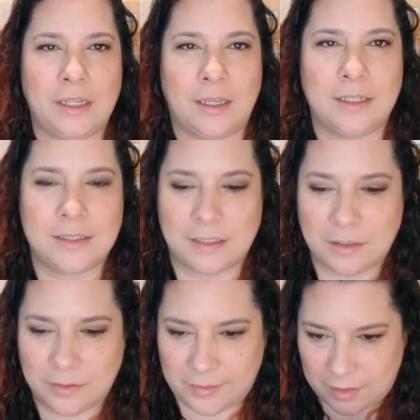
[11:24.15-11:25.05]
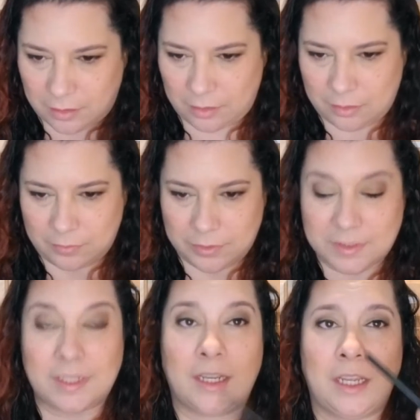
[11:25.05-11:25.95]
I did use it all over
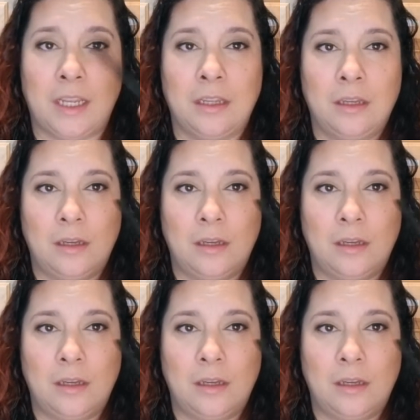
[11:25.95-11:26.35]
today,